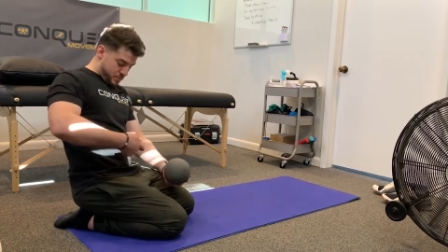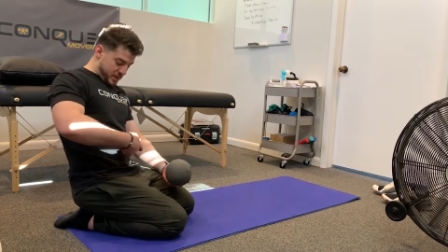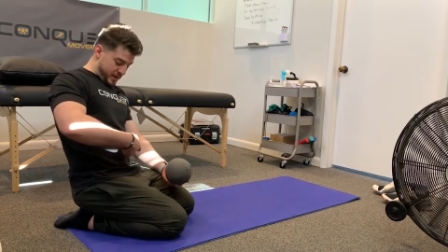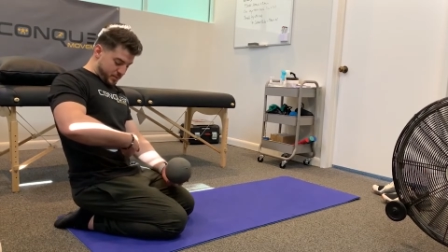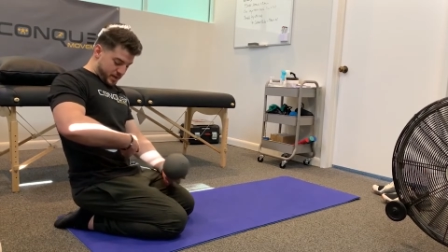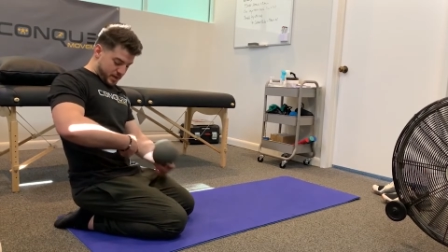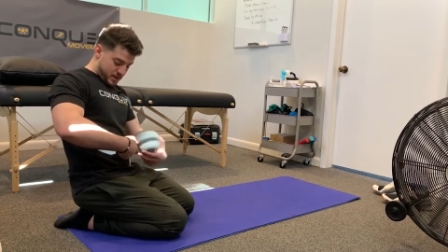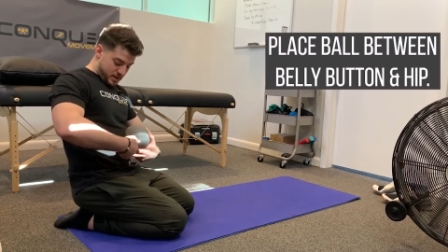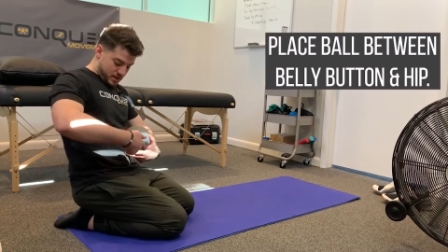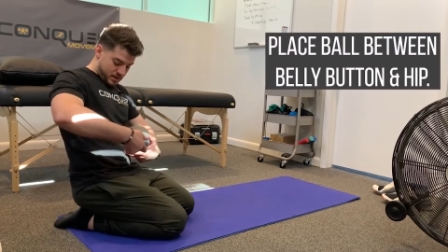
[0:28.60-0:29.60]
Belly
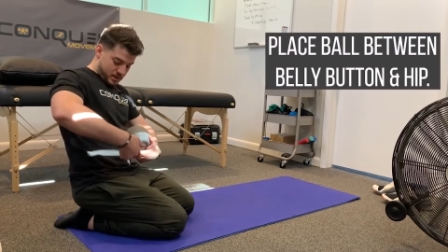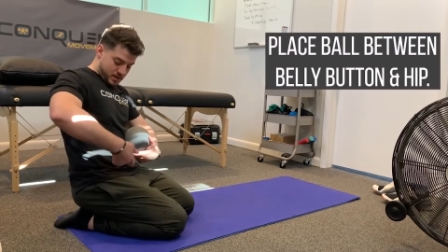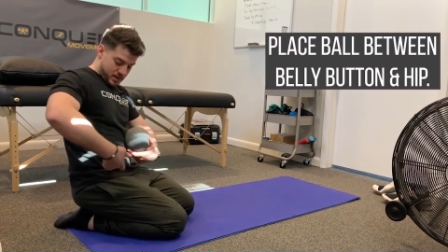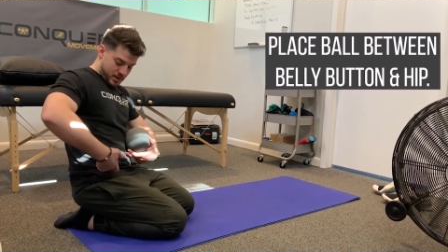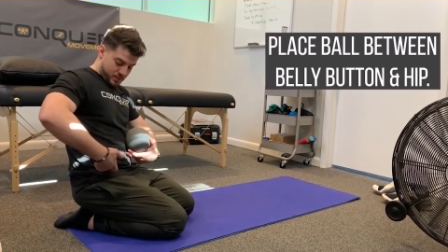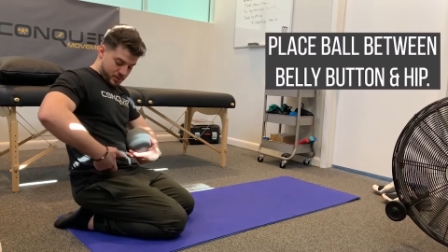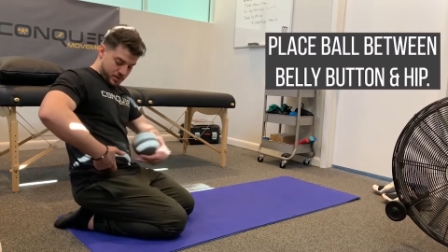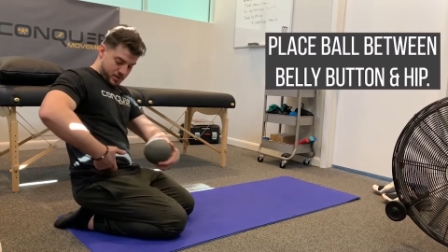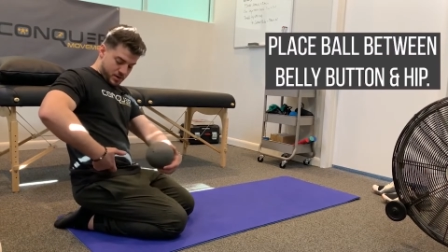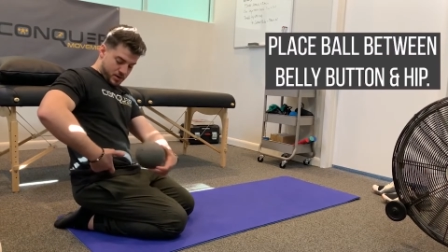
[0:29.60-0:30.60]
button, hip,
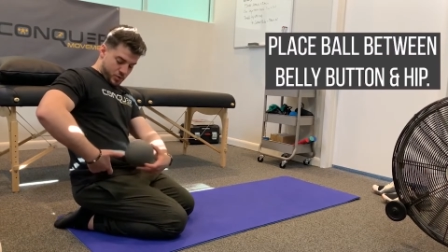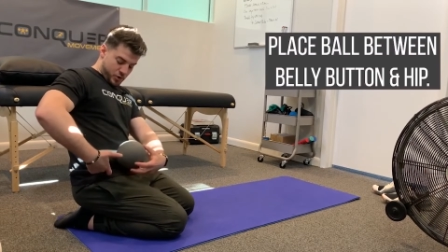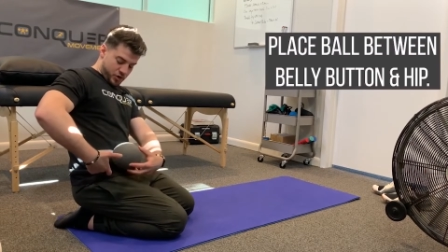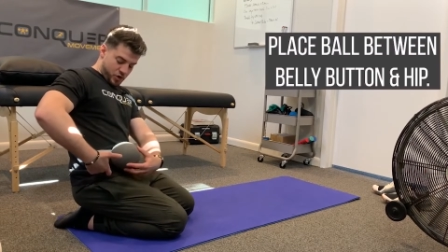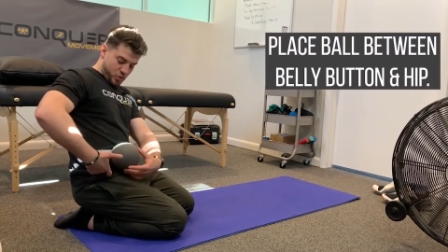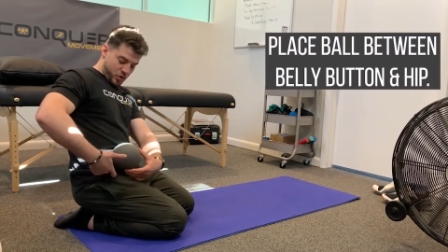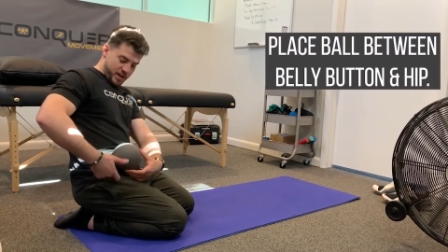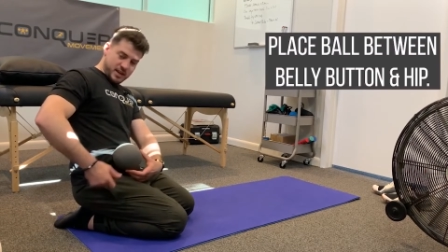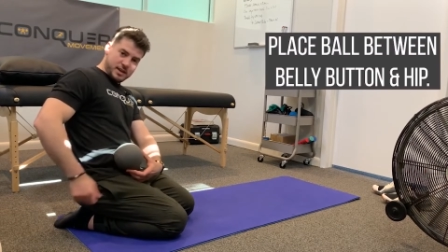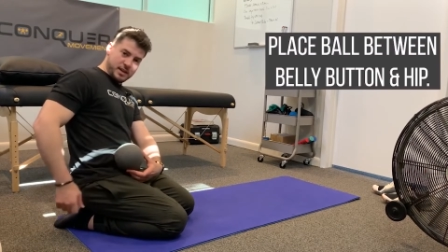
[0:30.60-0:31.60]
we're gonna go
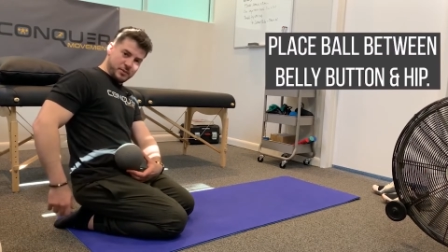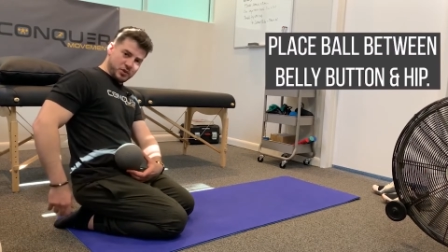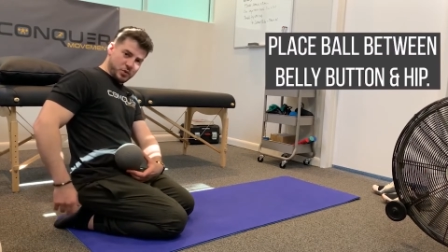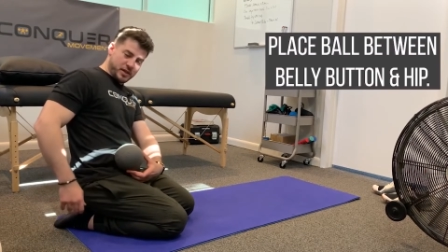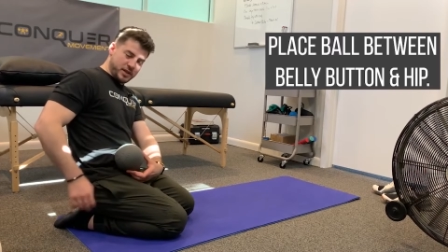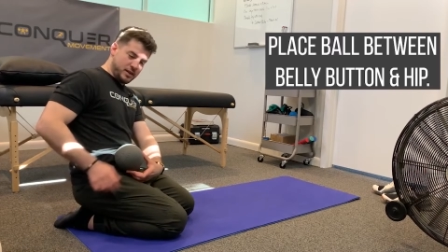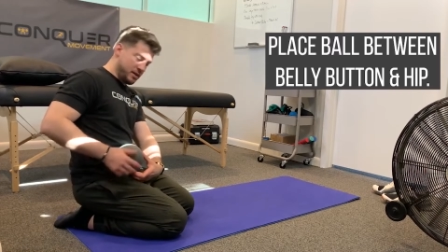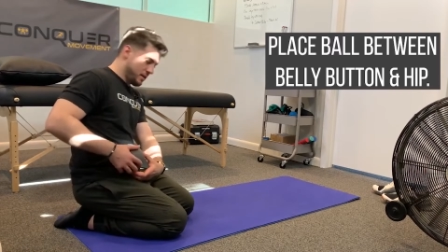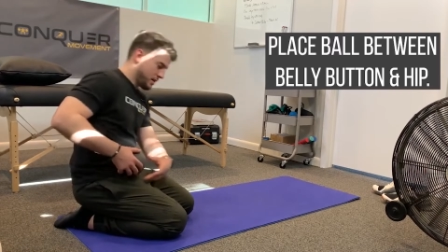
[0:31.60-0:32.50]
right in between